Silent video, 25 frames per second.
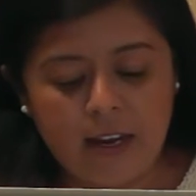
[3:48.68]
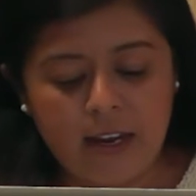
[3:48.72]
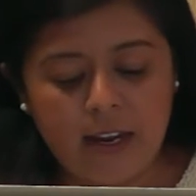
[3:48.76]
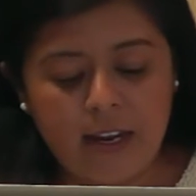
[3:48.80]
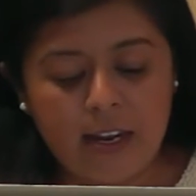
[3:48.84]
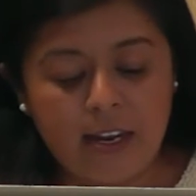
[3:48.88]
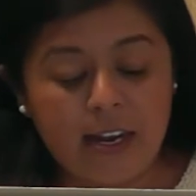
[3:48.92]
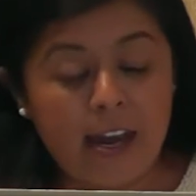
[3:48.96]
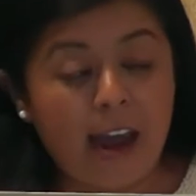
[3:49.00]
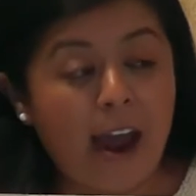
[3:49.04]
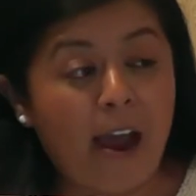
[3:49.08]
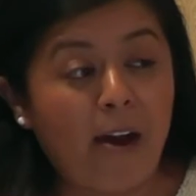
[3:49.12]

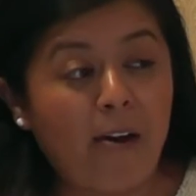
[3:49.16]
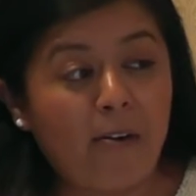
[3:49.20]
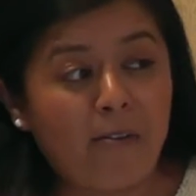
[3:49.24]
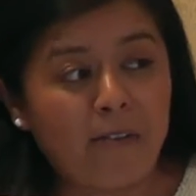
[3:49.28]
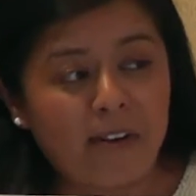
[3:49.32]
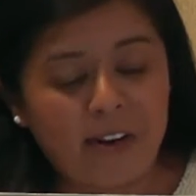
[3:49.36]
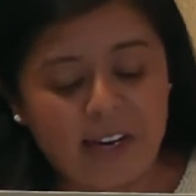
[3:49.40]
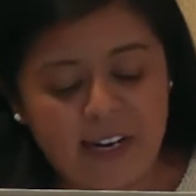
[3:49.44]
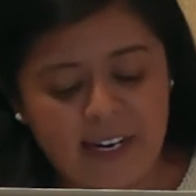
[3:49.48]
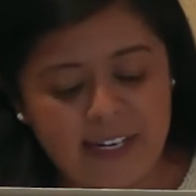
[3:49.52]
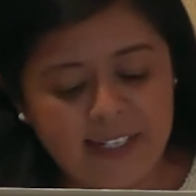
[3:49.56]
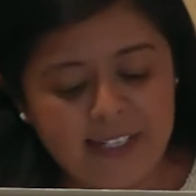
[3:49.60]

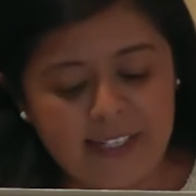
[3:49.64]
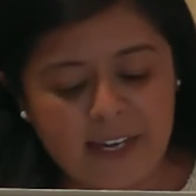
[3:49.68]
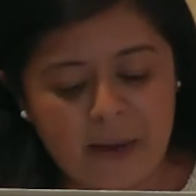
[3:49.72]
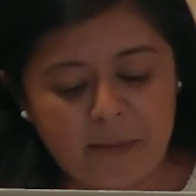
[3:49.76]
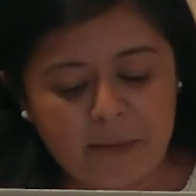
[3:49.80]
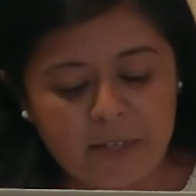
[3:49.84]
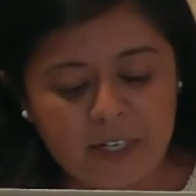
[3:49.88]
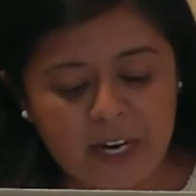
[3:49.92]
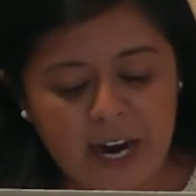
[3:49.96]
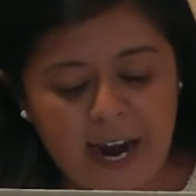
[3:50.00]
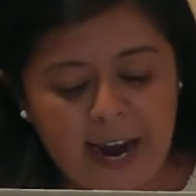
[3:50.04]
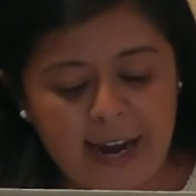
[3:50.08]
now it is
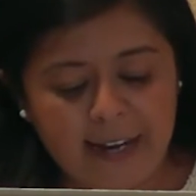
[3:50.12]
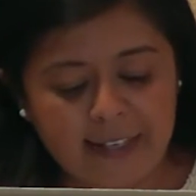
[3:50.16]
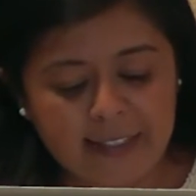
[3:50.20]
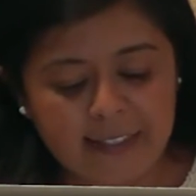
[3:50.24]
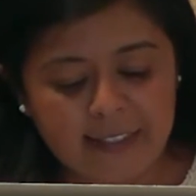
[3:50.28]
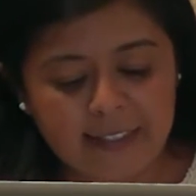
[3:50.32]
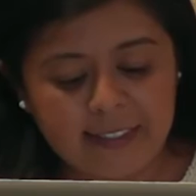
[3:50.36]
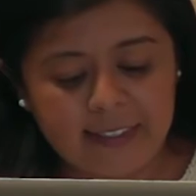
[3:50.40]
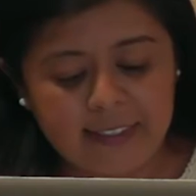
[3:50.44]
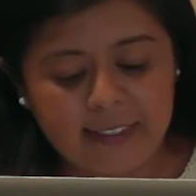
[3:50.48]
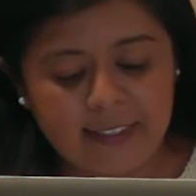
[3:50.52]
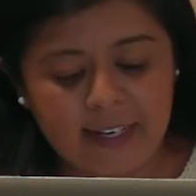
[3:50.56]
up to
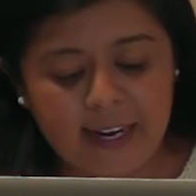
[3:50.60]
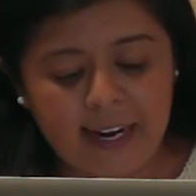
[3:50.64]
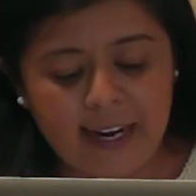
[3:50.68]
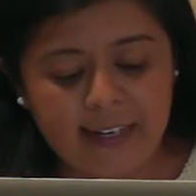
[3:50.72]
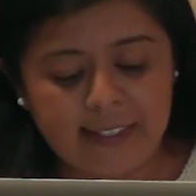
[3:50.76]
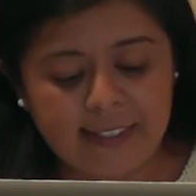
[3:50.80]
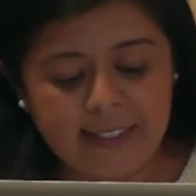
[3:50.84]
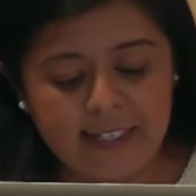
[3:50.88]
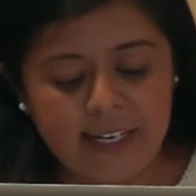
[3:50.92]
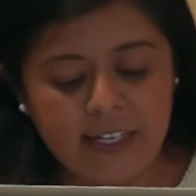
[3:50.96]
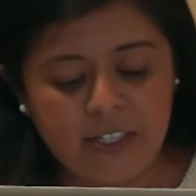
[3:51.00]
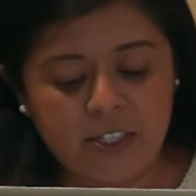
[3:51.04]
us,
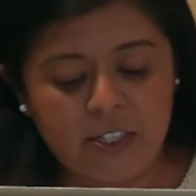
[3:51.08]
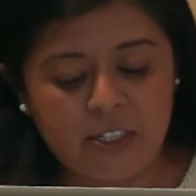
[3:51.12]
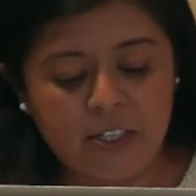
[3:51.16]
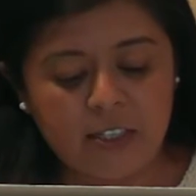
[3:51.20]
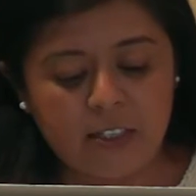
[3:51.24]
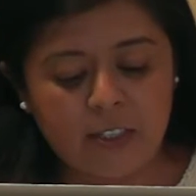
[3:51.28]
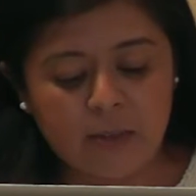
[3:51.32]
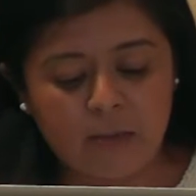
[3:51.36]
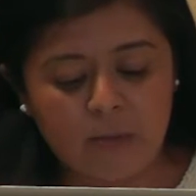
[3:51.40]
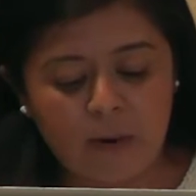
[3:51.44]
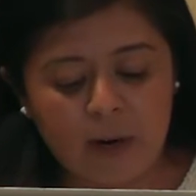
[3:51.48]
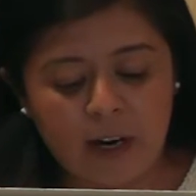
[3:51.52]
as
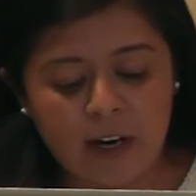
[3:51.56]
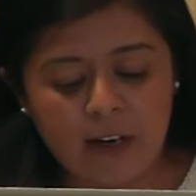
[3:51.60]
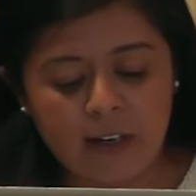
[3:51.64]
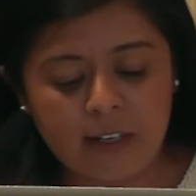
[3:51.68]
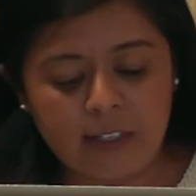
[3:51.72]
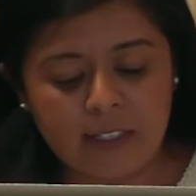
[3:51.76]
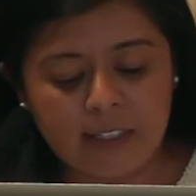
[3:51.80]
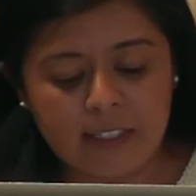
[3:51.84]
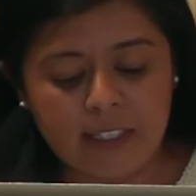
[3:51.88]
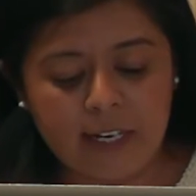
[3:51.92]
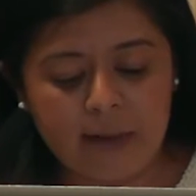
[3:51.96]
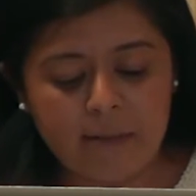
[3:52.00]
nations where
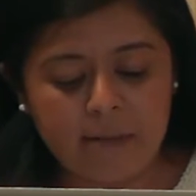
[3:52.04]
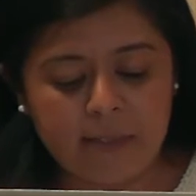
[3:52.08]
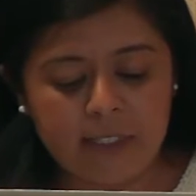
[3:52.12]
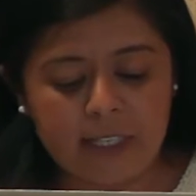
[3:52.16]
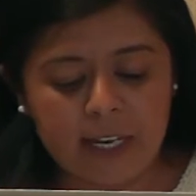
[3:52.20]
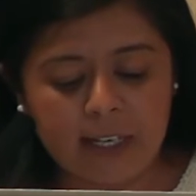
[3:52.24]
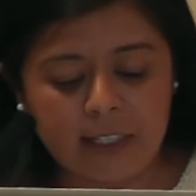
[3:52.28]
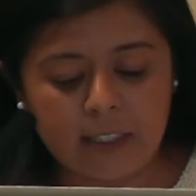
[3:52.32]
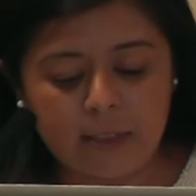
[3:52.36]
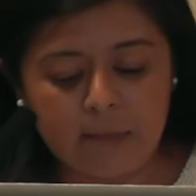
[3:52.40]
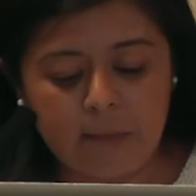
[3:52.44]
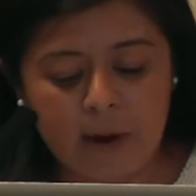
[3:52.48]

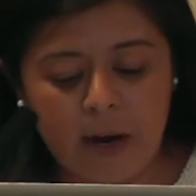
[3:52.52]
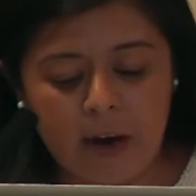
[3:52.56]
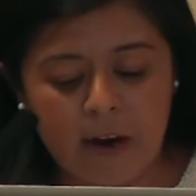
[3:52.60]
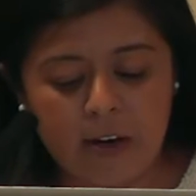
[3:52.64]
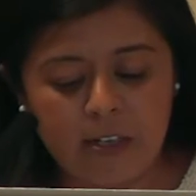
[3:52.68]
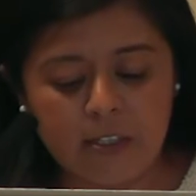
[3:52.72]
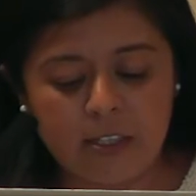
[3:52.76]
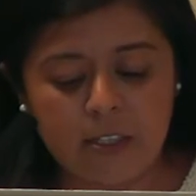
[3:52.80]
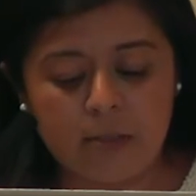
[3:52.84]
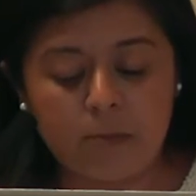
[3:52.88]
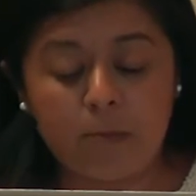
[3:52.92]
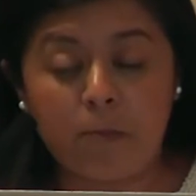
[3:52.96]
same-sex
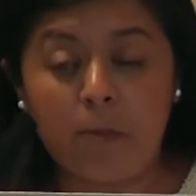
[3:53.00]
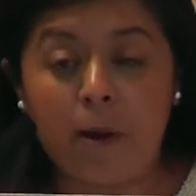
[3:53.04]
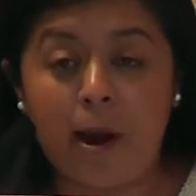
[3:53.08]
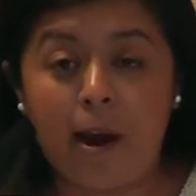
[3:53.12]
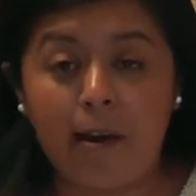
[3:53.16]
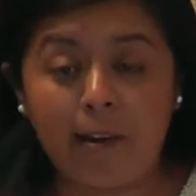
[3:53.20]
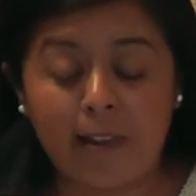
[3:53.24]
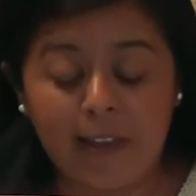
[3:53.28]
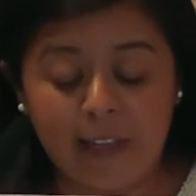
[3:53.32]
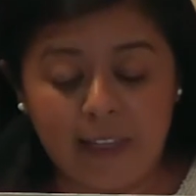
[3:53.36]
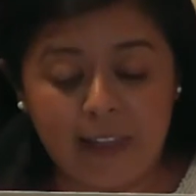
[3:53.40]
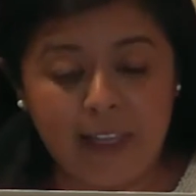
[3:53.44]
marriage is
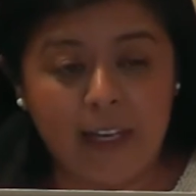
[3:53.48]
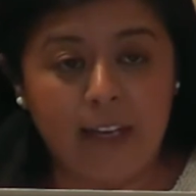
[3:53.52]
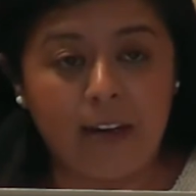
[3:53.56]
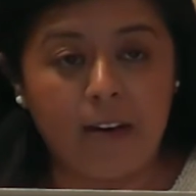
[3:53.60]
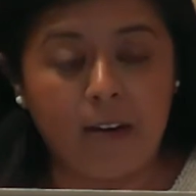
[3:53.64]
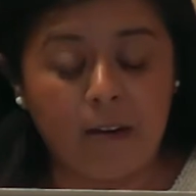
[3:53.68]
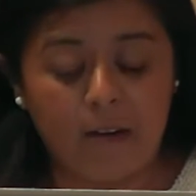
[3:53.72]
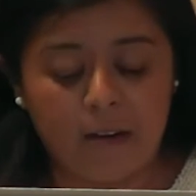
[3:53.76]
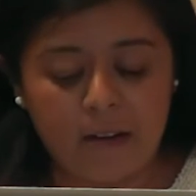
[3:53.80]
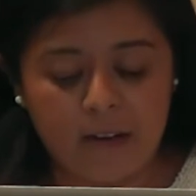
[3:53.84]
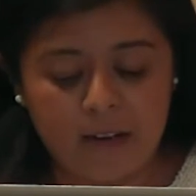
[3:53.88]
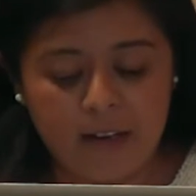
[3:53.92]
proudly
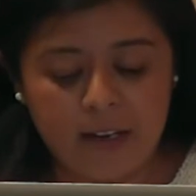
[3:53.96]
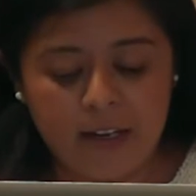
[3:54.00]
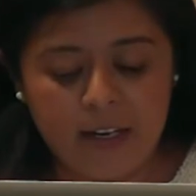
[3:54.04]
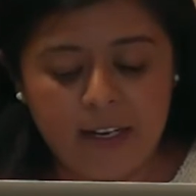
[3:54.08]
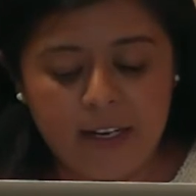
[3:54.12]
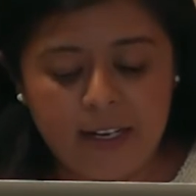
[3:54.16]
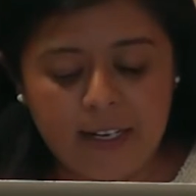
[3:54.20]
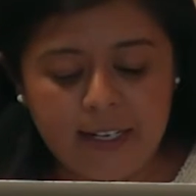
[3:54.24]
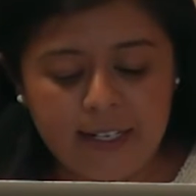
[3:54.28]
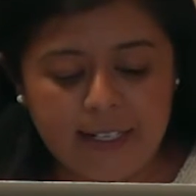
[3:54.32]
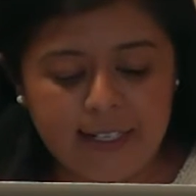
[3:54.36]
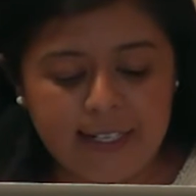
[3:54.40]
legal,
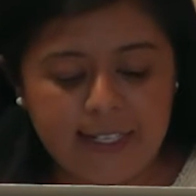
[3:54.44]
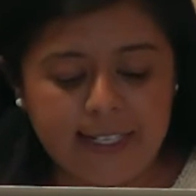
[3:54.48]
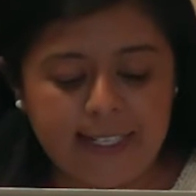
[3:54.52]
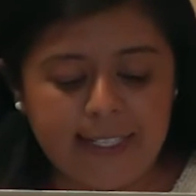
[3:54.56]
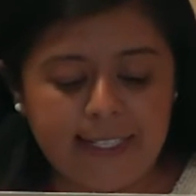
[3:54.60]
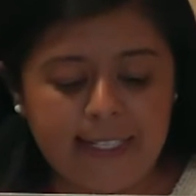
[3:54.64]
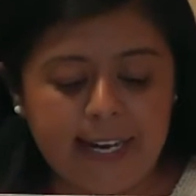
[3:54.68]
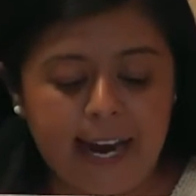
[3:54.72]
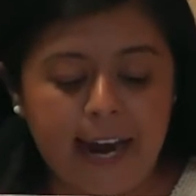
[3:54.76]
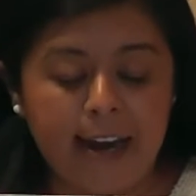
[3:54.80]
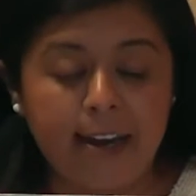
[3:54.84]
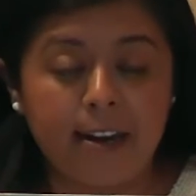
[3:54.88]
to
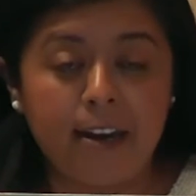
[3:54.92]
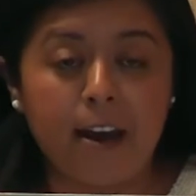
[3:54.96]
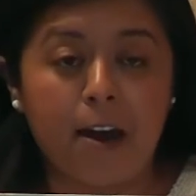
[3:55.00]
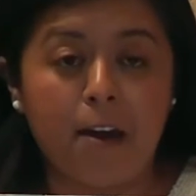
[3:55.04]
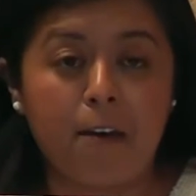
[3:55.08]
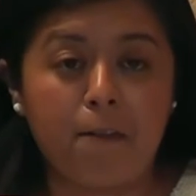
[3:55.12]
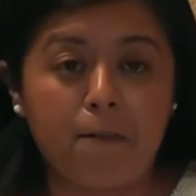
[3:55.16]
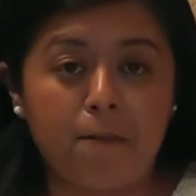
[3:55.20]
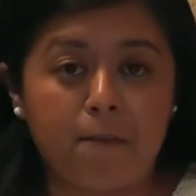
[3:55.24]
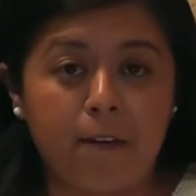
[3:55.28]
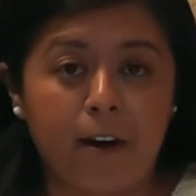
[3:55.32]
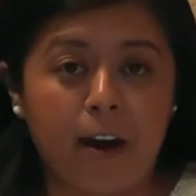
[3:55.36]
stand
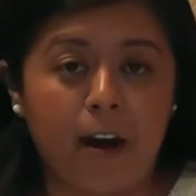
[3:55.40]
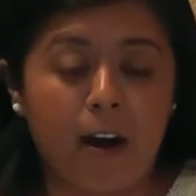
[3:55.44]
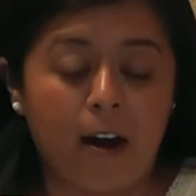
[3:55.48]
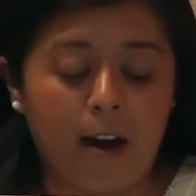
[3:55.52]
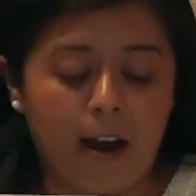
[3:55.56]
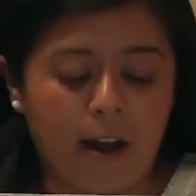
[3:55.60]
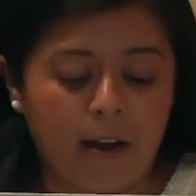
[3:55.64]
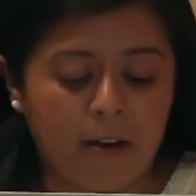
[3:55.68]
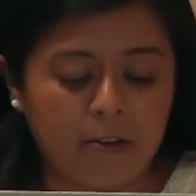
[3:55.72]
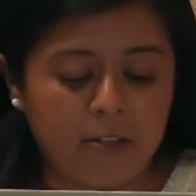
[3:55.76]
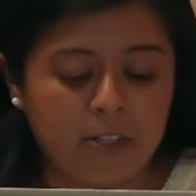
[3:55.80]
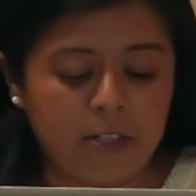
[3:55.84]
up
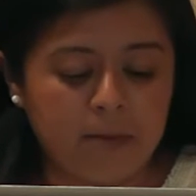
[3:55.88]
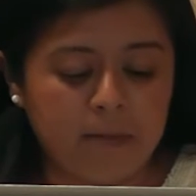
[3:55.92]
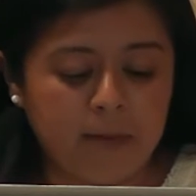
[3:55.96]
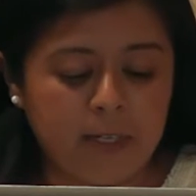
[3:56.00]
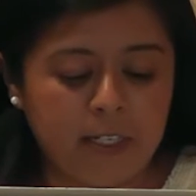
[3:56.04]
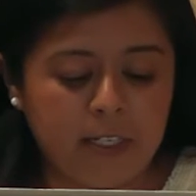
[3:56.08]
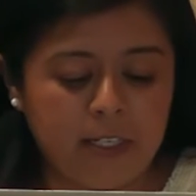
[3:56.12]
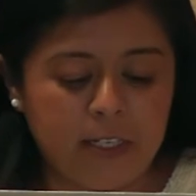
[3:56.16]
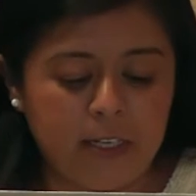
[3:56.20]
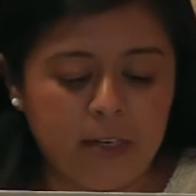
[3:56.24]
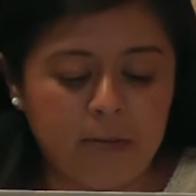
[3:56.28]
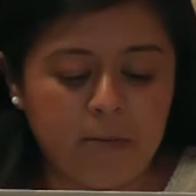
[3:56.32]
for our
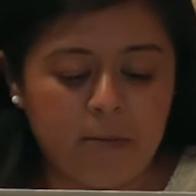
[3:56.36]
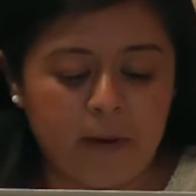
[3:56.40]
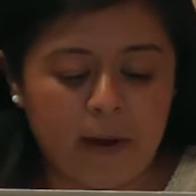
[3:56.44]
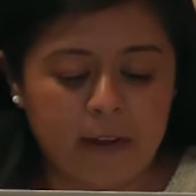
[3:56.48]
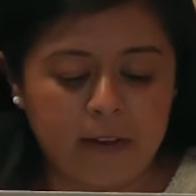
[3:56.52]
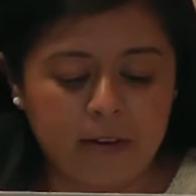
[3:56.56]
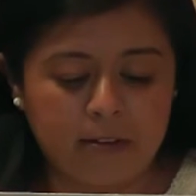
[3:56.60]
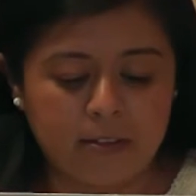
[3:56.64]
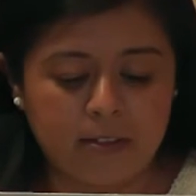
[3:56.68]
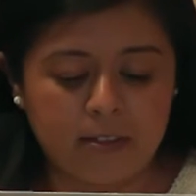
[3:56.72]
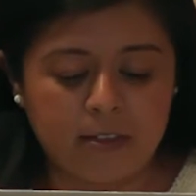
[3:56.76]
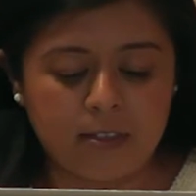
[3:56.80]
LGBT
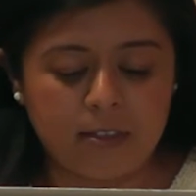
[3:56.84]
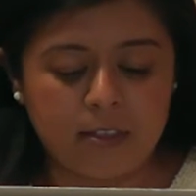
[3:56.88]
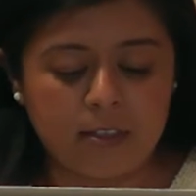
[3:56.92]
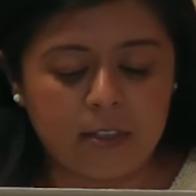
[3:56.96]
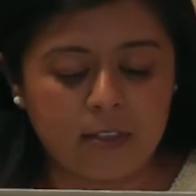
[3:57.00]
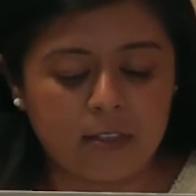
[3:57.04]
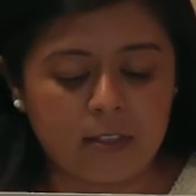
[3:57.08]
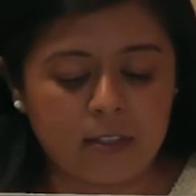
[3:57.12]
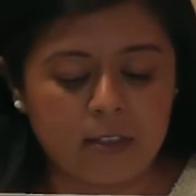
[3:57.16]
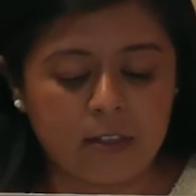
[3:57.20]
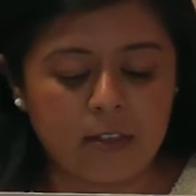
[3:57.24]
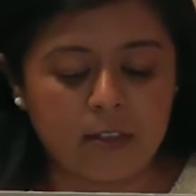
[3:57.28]
brothers and
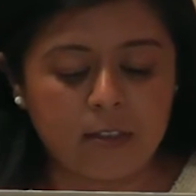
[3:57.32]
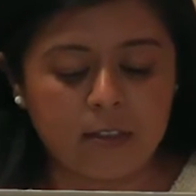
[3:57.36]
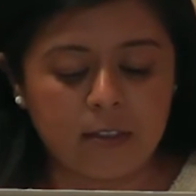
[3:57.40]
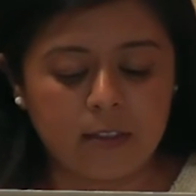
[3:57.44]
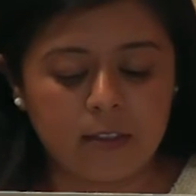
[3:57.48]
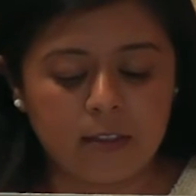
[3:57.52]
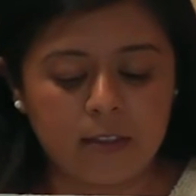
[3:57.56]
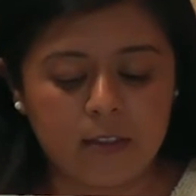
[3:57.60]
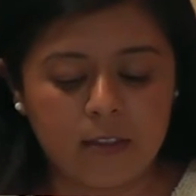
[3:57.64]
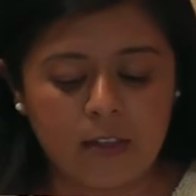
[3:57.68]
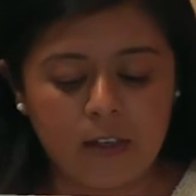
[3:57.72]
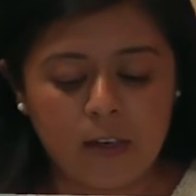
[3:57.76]

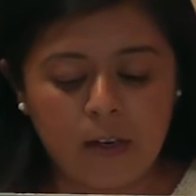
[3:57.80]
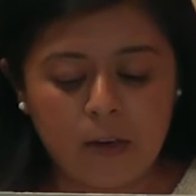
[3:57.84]
sisters.